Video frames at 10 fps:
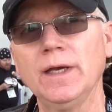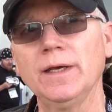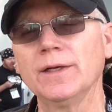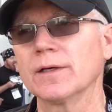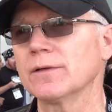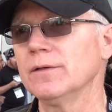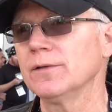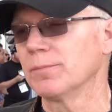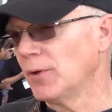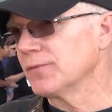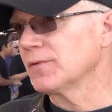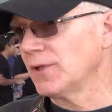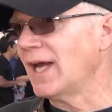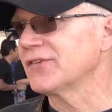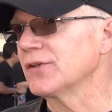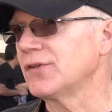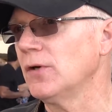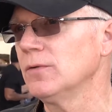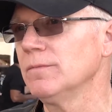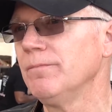and they're both classic
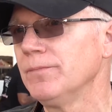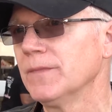tone